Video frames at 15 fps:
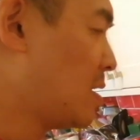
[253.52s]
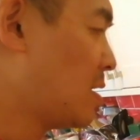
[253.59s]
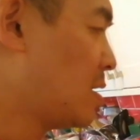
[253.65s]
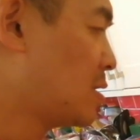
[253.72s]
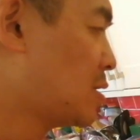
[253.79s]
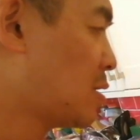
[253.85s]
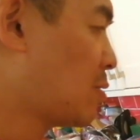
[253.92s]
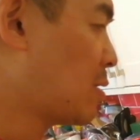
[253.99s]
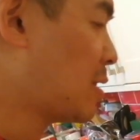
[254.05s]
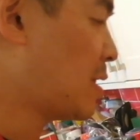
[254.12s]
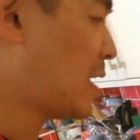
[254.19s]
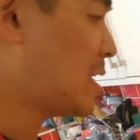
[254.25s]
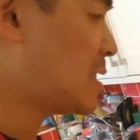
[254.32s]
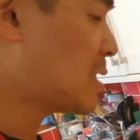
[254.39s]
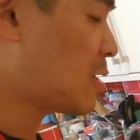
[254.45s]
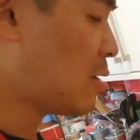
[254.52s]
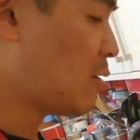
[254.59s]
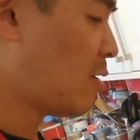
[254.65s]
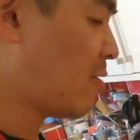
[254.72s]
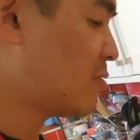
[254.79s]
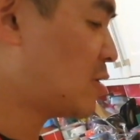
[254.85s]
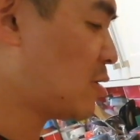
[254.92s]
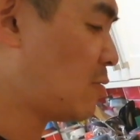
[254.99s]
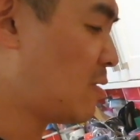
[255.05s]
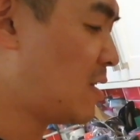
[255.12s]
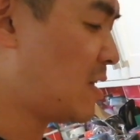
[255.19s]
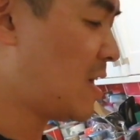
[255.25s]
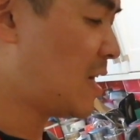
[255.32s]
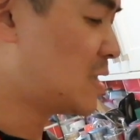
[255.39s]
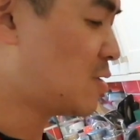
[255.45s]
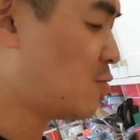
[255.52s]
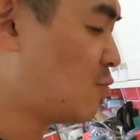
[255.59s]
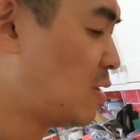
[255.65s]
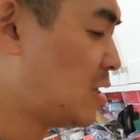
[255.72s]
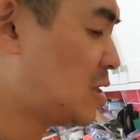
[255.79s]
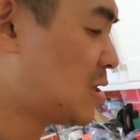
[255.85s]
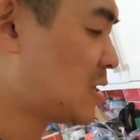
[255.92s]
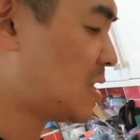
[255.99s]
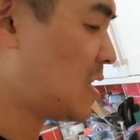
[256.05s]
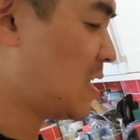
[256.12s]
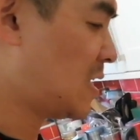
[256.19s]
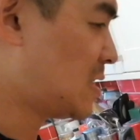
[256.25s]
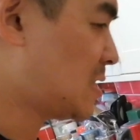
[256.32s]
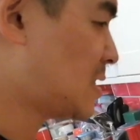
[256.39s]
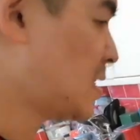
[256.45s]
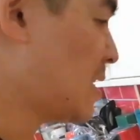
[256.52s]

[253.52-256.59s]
so the light's gone off, so it has reached its